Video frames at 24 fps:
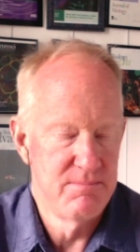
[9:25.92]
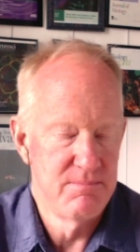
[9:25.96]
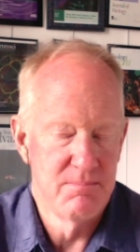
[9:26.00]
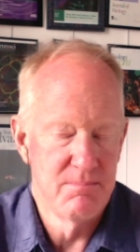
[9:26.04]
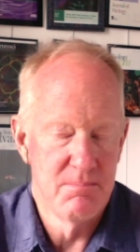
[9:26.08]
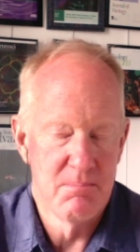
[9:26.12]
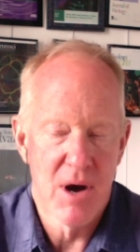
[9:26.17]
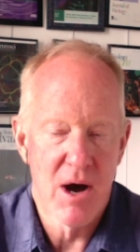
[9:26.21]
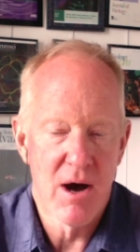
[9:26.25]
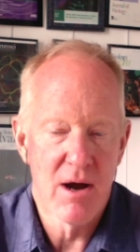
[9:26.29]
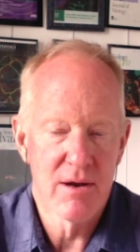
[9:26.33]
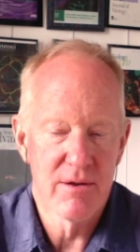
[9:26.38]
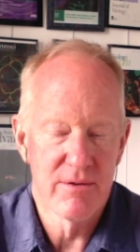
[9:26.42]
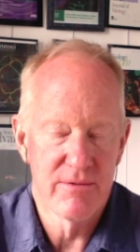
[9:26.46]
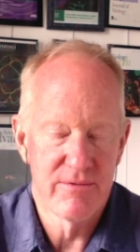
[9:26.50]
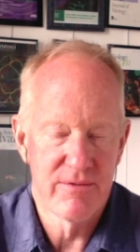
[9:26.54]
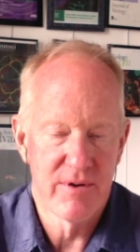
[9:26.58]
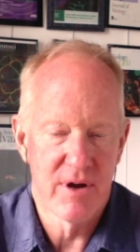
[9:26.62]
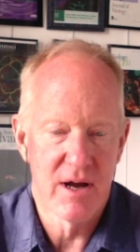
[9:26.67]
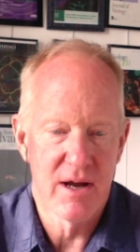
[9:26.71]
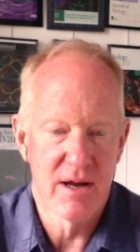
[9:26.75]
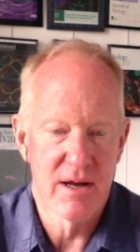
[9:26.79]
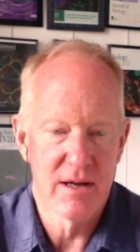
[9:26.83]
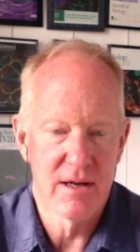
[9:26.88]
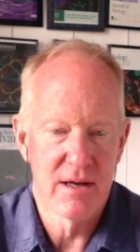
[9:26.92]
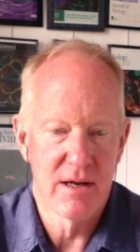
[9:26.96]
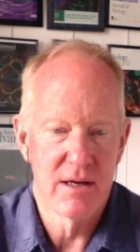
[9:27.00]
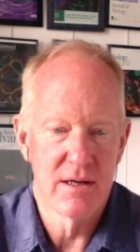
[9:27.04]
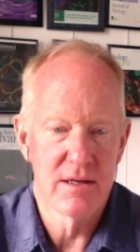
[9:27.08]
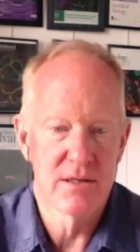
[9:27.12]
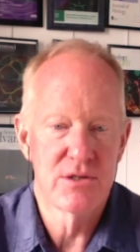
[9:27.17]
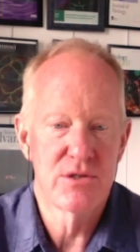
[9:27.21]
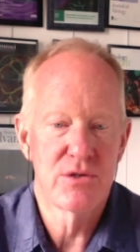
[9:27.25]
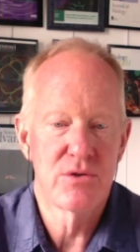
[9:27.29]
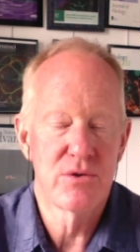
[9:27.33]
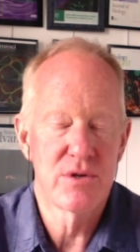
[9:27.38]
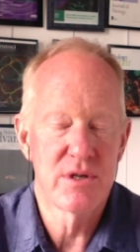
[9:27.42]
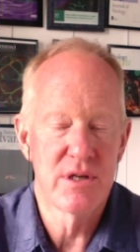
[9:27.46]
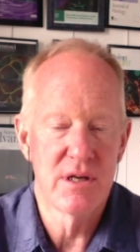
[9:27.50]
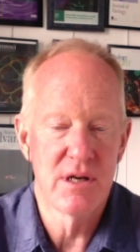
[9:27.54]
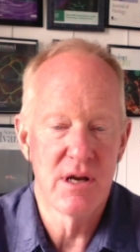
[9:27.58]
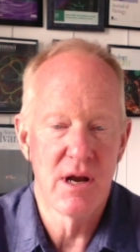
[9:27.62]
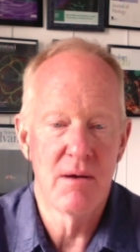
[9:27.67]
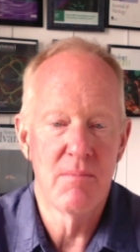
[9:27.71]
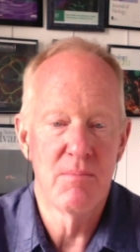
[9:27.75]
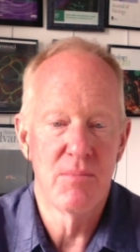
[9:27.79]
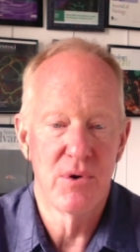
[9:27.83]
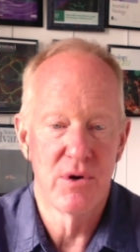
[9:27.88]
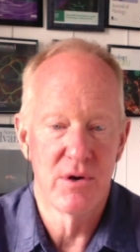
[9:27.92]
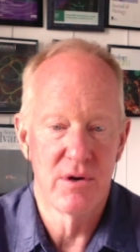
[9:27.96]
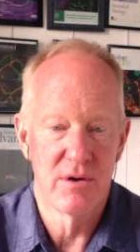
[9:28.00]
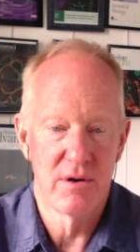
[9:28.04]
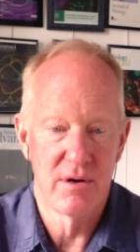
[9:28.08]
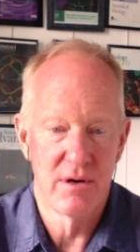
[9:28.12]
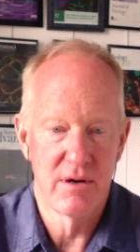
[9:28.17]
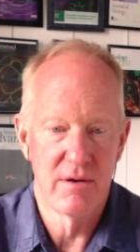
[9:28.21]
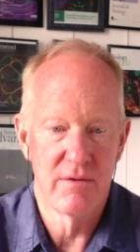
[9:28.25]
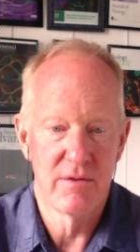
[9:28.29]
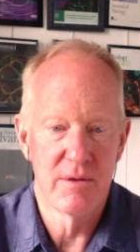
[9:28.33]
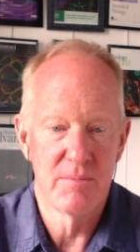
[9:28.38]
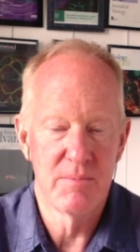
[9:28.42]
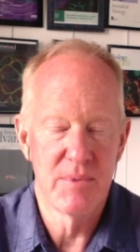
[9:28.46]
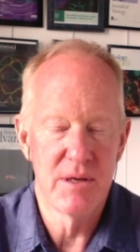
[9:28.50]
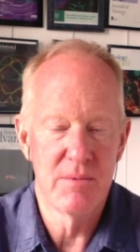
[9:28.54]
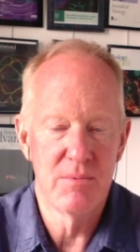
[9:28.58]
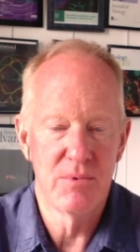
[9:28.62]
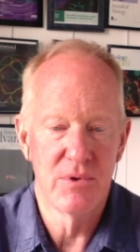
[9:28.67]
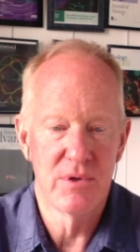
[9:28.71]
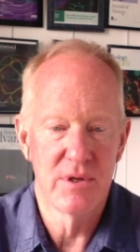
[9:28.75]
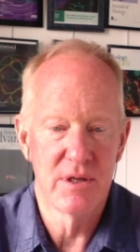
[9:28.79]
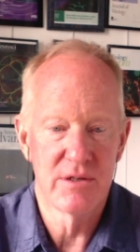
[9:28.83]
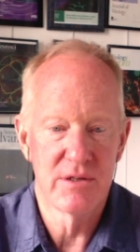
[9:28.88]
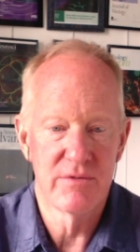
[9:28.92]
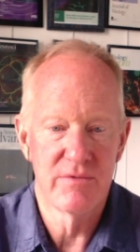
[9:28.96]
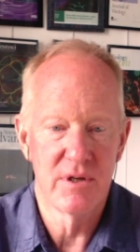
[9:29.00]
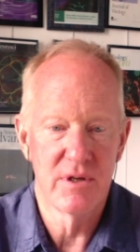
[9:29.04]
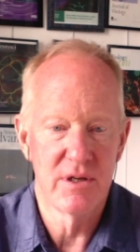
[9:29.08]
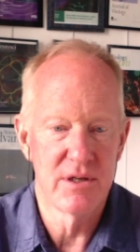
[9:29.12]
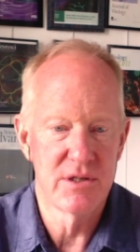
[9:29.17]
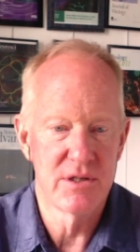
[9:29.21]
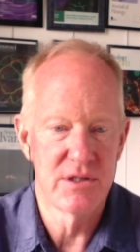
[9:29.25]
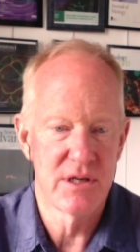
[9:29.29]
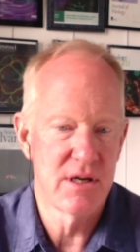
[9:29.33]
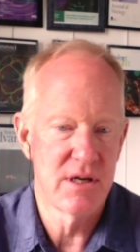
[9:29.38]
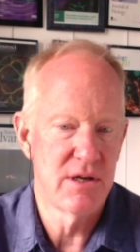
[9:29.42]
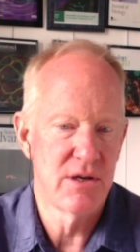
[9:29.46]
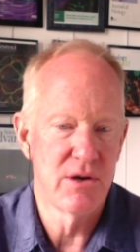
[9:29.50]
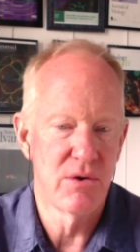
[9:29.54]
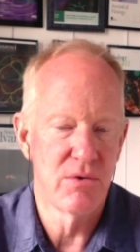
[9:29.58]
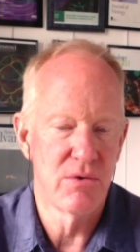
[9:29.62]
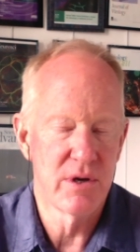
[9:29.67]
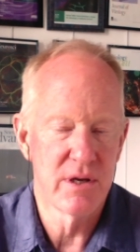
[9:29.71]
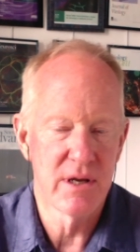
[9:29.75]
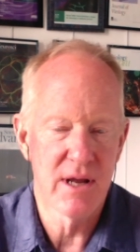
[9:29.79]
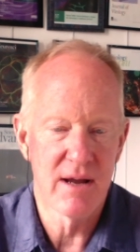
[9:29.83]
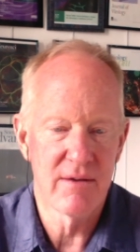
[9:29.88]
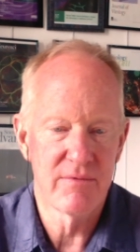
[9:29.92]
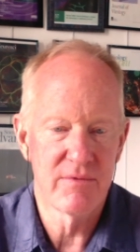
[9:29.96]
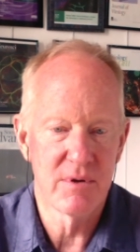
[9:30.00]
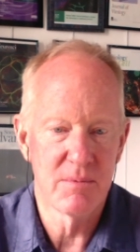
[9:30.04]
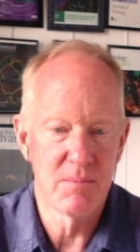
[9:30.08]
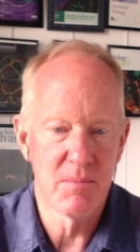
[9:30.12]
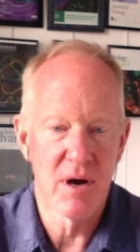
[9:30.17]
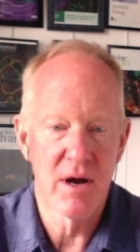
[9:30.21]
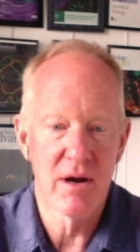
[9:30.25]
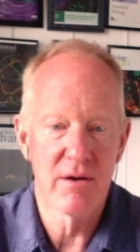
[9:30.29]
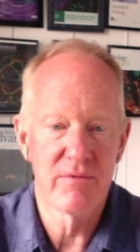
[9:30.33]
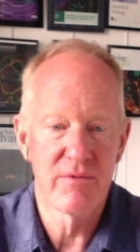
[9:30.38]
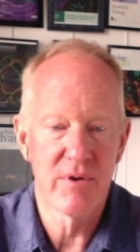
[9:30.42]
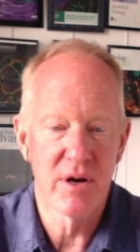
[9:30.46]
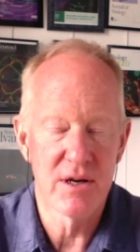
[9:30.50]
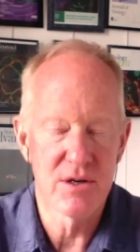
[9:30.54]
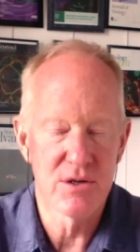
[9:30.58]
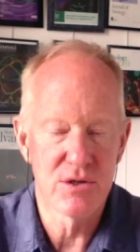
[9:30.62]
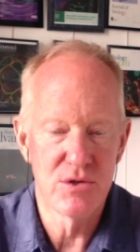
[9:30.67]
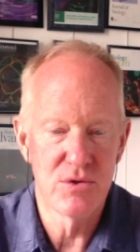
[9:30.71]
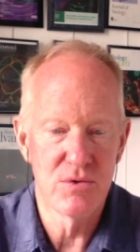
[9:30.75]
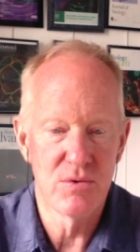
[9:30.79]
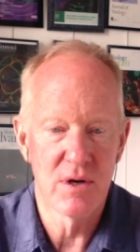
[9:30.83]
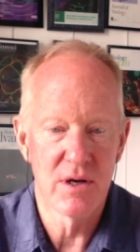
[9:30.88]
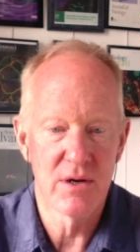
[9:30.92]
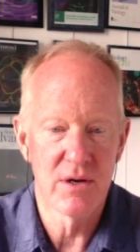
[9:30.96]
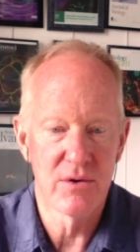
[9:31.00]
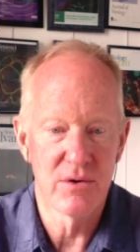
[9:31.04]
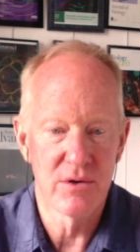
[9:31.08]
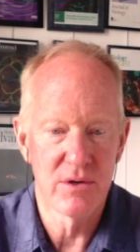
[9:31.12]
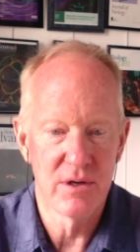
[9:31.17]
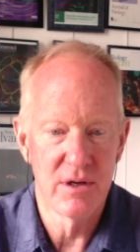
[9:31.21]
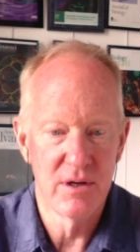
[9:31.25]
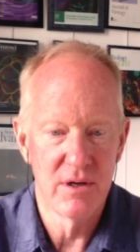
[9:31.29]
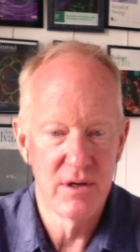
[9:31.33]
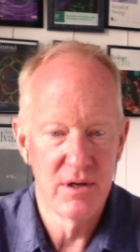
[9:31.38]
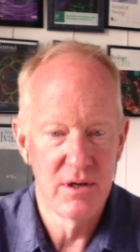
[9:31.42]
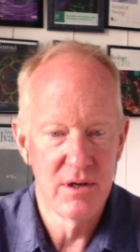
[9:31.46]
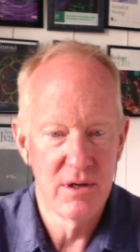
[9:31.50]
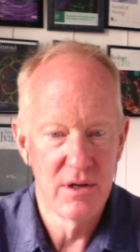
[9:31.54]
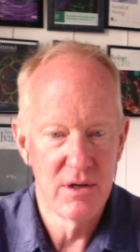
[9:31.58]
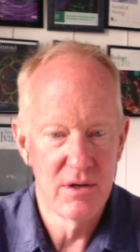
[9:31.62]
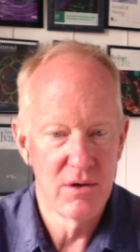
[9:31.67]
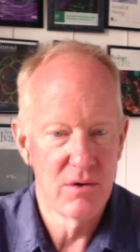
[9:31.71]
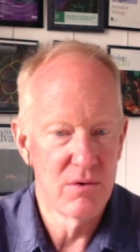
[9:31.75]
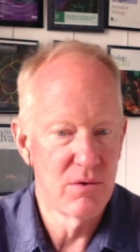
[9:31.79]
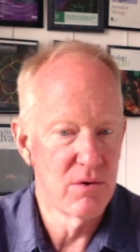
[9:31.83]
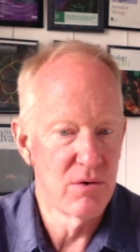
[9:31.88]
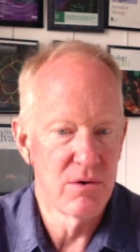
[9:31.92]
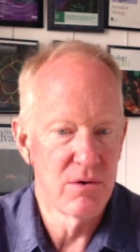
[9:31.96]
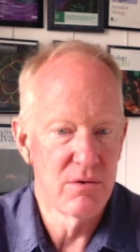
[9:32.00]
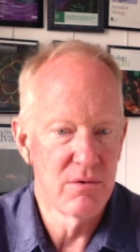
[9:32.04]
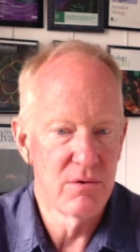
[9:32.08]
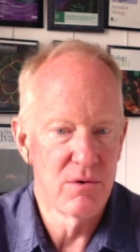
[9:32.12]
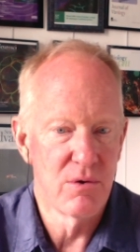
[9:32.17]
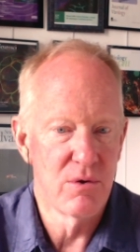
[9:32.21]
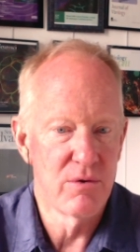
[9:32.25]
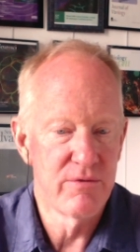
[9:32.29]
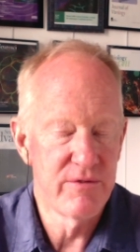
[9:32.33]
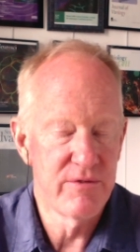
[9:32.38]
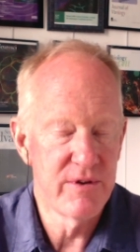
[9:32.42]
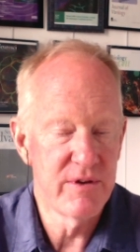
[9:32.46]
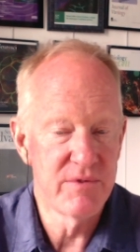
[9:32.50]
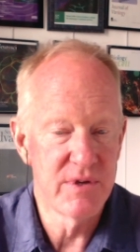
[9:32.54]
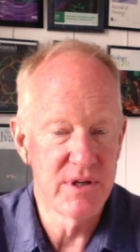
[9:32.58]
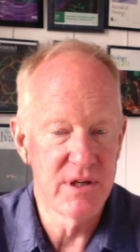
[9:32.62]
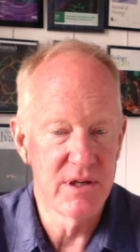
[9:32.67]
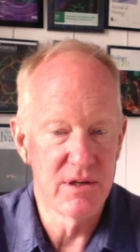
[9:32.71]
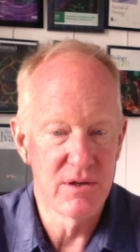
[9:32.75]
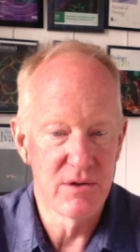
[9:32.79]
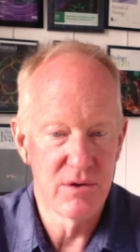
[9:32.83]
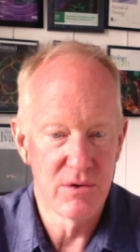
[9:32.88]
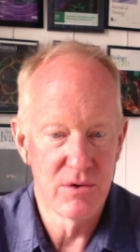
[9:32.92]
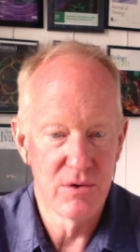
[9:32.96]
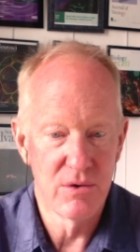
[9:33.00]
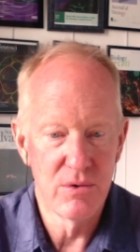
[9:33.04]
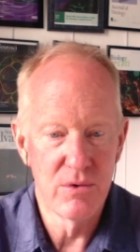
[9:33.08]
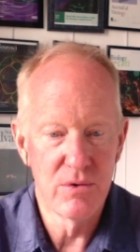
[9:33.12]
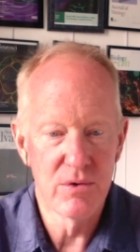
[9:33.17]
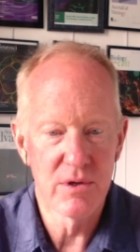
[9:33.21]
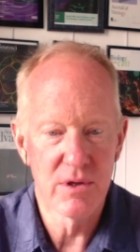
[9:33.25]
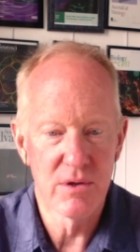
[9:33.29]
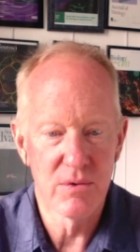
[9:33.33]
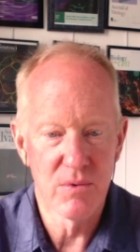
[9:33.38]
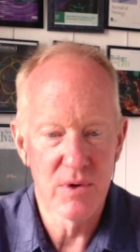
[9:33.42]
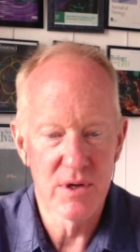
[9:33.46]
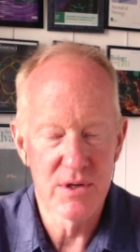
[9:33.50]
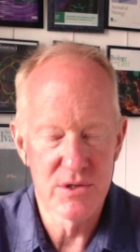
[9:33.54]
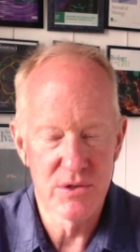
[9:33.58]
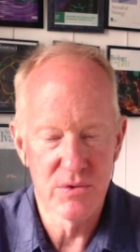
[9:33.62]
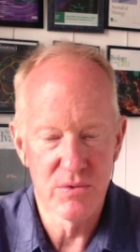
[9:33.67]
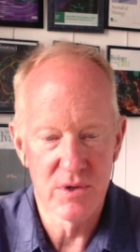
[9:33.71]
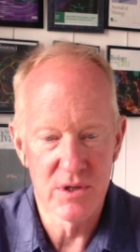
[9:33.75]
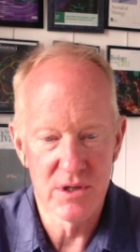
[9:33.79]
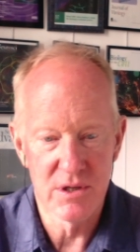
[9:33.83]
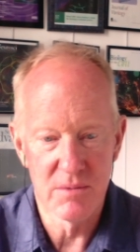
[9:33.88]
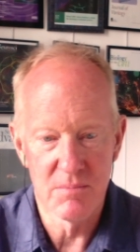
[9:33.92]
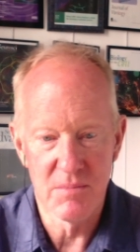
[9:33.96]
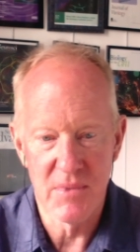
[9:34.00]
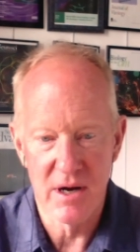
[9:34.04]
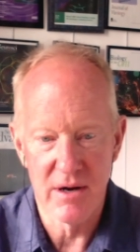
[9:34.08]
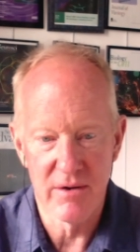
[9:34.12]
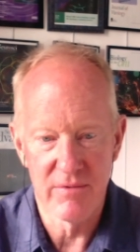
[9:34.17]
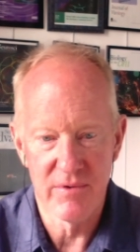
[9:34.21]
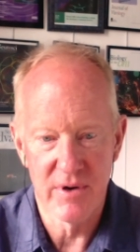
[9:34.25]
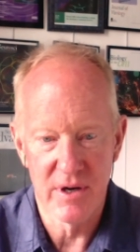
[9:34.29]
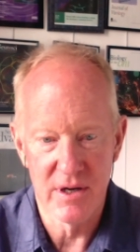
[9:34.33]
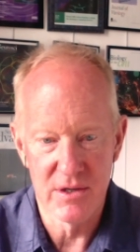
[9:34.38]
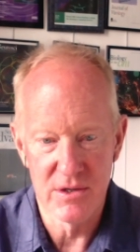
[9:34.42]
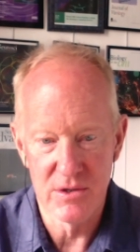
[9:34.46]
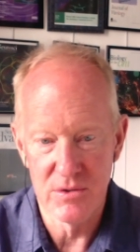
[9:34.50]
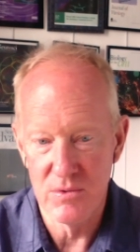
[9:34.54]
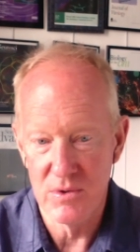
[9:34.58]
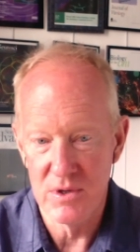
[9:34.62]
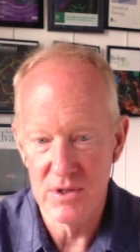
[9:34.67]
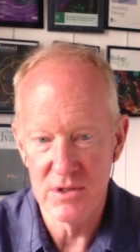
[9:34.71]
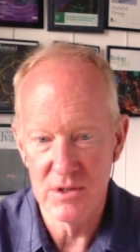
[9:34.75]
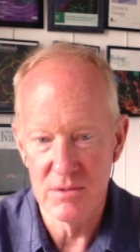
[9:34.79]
modify a certain number of the people in this village. Say you only have to modify 200 or, or 50. Who are the ones you want to modify? Do you want